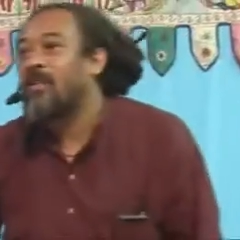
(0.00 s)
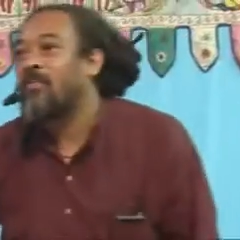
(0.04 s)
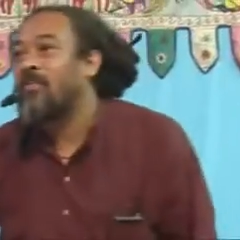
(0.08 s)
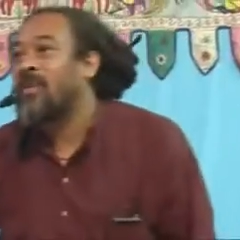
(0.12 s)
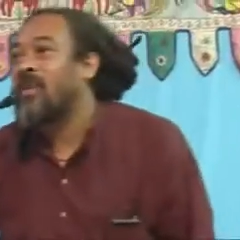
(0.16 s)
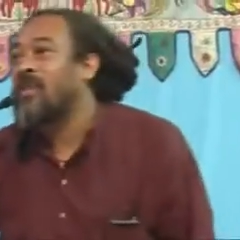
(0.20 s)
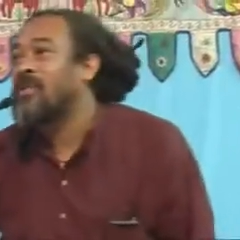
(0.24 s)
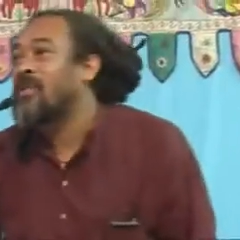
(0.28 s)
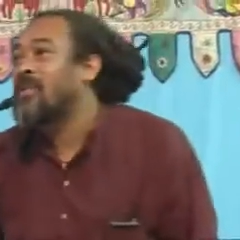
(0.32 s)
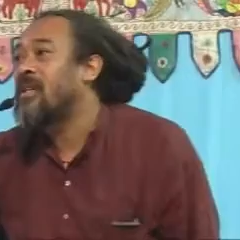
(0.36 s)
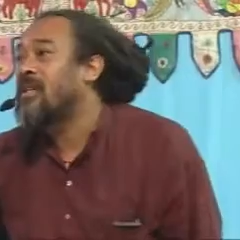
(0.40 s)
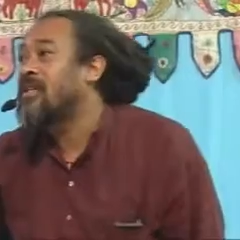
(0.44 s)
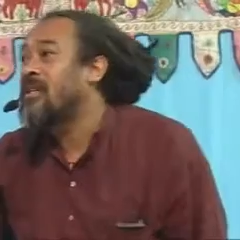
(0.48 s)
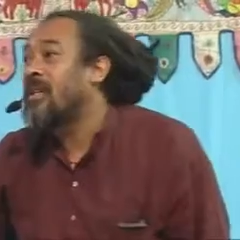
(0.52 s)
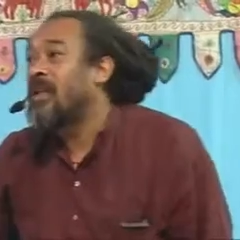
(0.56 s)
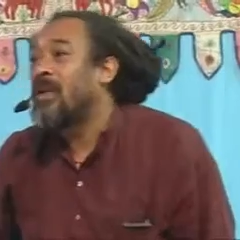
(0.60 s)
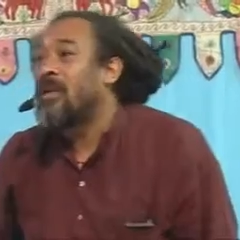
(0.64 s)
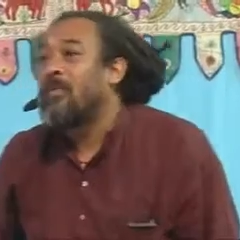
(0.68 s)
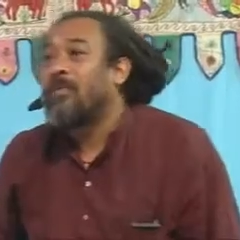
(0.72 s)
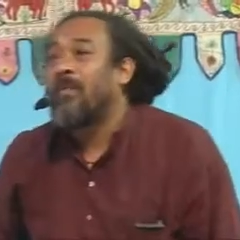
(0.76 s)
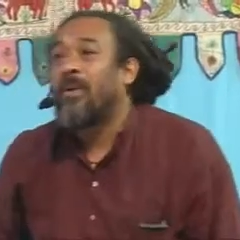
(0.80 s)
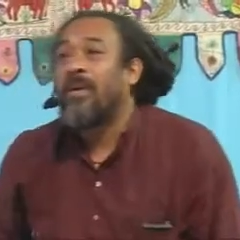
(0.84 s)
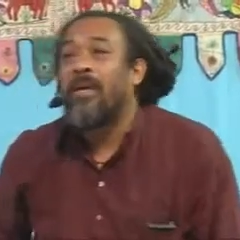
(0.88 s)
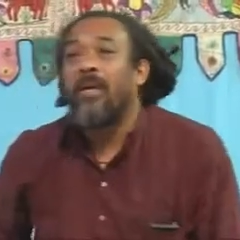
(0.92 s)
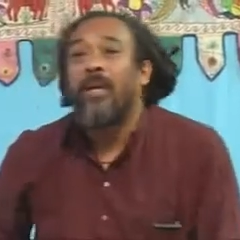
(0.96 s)
Somebody says,
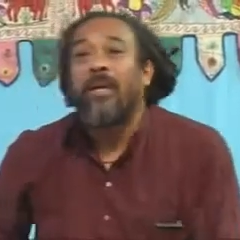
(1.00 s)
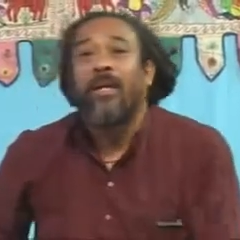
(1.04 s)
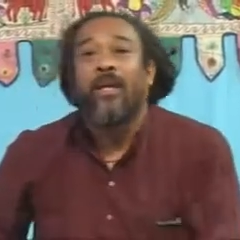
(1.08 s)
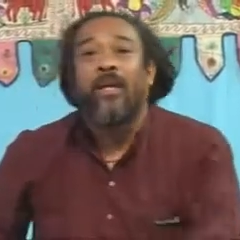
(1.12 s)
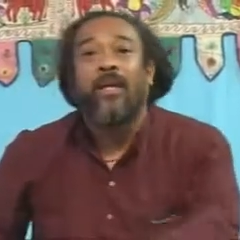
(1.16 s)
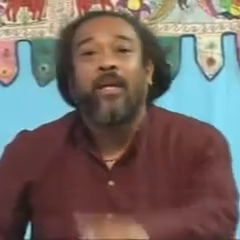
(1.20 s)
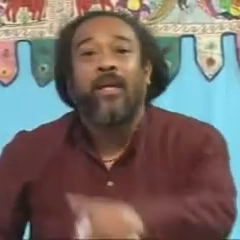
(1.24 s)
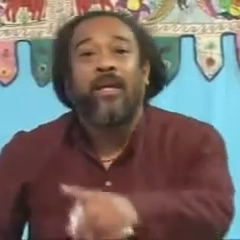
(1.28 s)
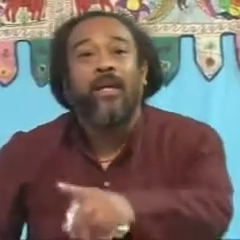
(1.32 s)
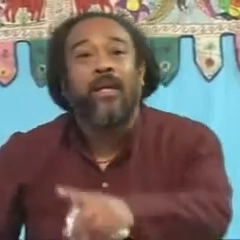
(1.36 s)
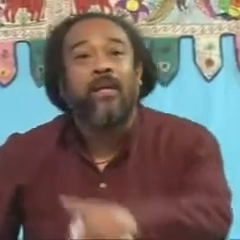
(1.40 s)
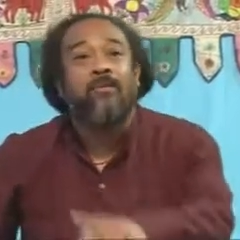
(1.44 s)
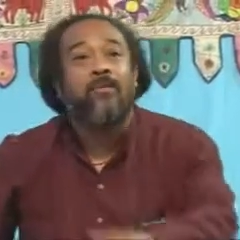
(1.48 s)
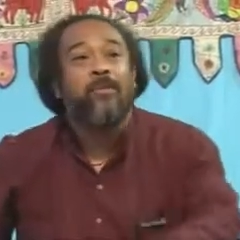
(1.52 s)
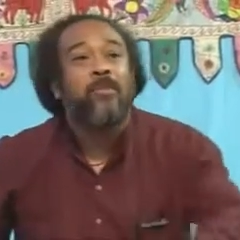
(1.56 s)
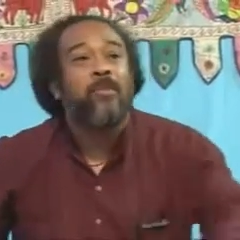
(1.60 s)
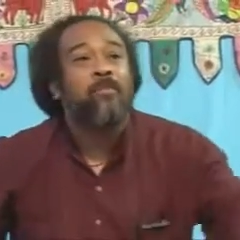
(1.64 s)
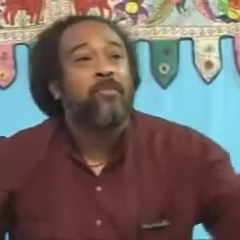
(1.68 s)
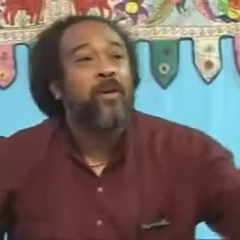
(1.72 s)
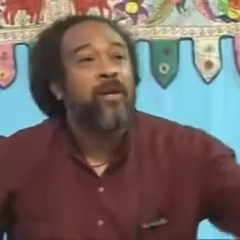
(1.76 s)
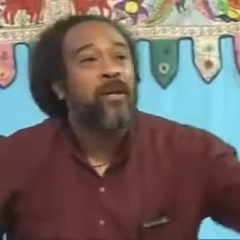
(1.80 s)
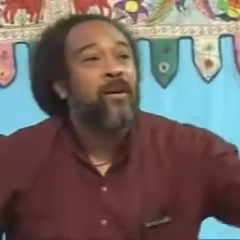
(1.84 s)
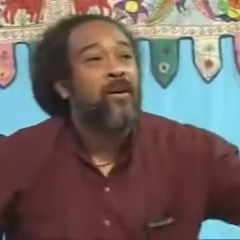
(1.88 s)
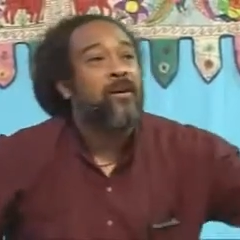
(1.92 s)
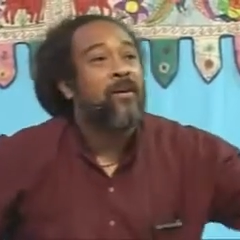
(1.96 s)
but can I give it
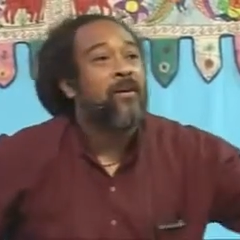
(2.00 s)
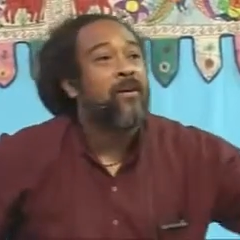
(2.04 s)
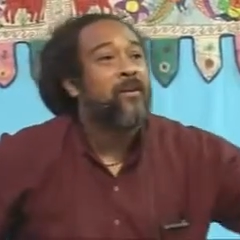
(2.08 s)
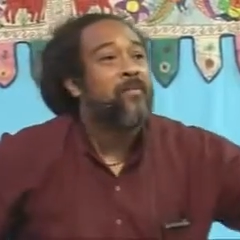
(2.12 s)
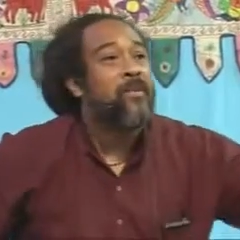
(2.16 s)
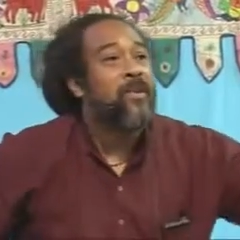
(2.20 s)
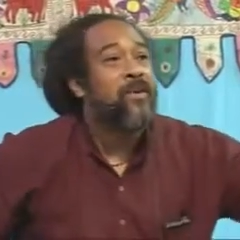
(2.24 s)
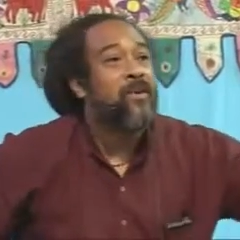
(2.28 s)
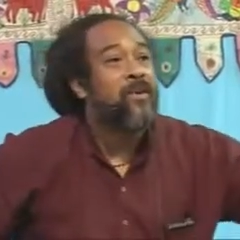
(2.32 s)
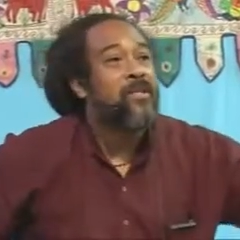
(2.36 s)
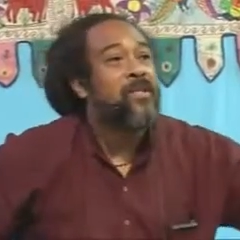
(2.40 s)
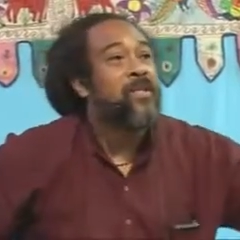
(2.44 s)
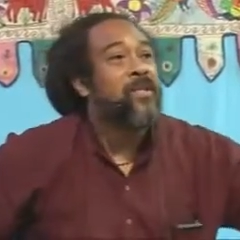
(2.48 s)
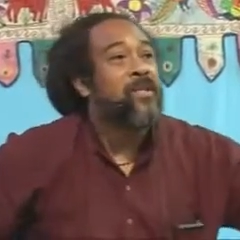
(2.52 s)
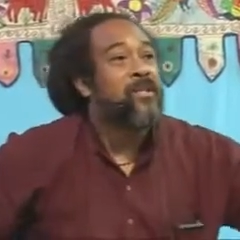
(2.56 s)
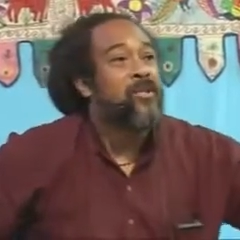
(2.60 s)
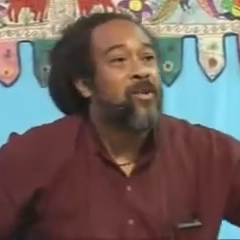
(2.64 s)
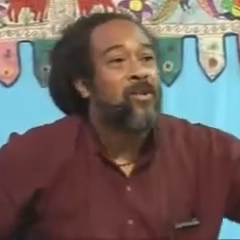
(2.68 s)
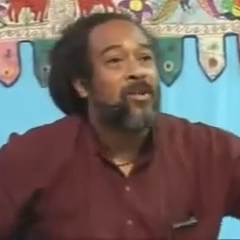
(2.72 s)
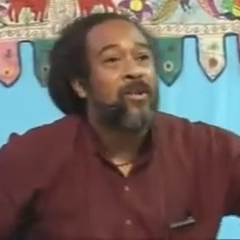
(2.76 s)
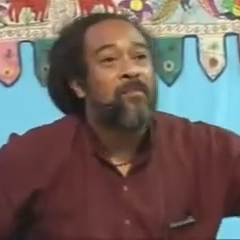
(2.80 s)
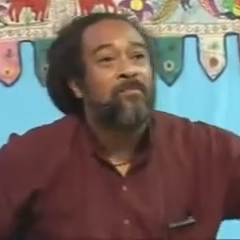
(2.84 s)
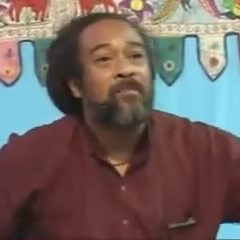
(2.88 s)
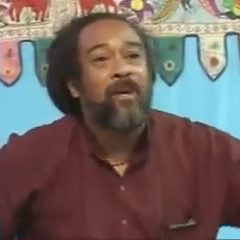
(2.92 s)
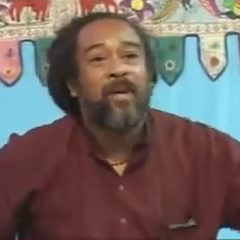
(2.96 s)
to my uncle because
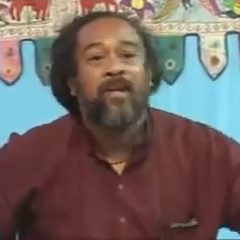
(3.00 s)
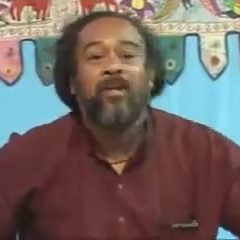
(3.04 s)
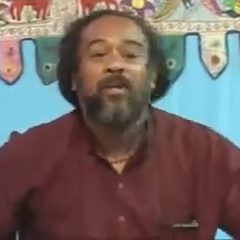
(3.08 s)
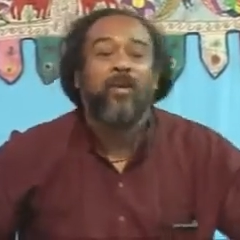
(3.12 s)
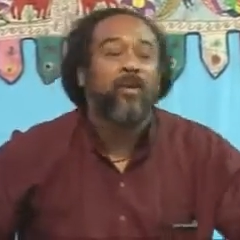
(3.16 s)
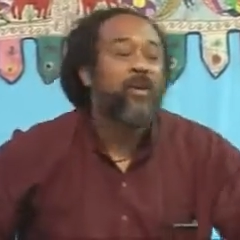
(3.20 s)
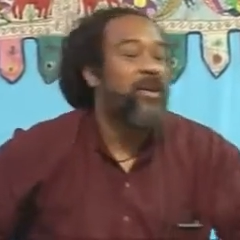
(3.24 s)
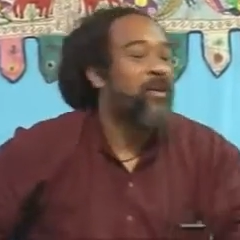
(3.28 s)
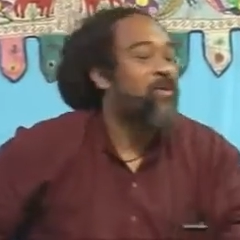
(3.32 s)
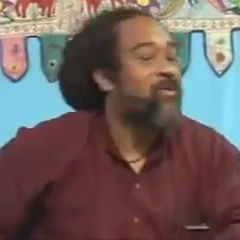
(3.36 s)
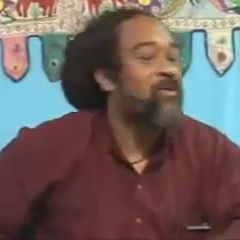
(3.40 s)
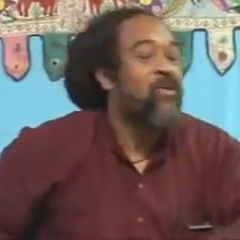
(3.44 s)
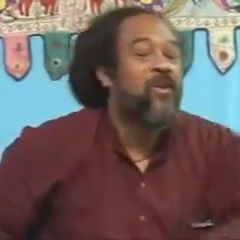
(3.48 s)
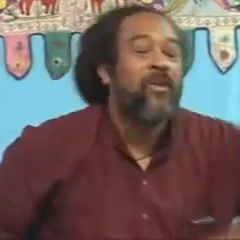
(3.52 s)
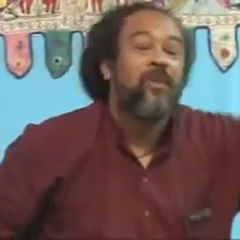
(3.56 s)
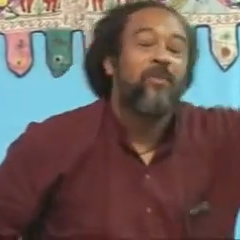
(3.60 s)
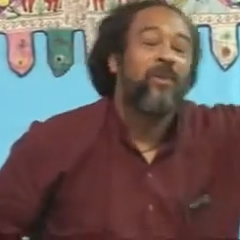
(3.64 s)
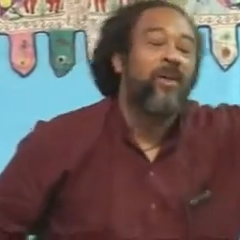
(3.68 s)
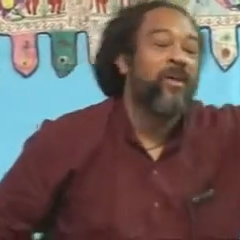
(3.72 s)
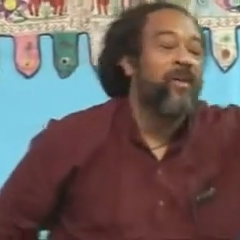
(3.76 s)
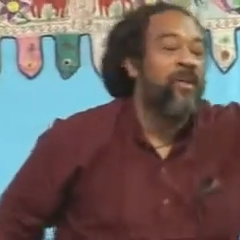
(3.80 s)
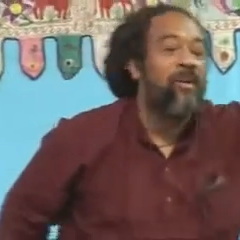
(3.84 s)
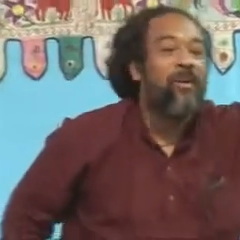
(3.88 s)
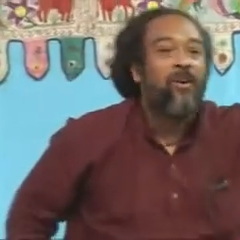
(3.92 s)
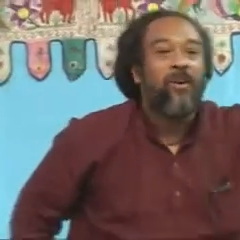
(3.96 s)
he's got a bad no, I throw it
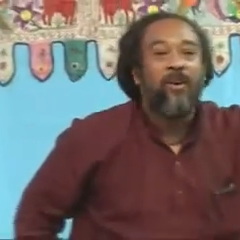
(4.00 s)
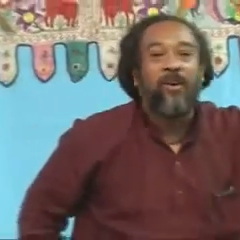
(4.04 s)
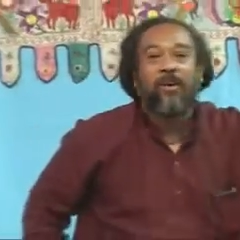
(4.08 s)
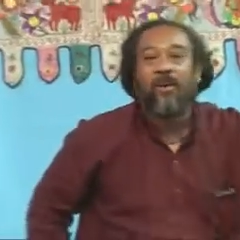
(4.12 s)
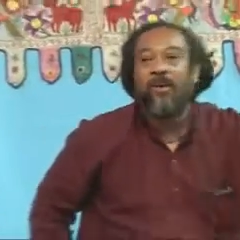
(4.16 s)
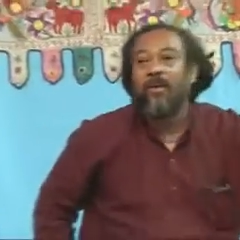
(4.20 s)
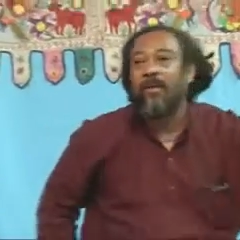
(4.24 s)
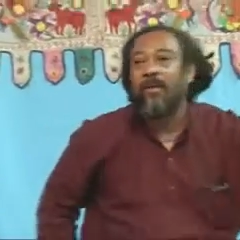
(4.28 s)
away. Your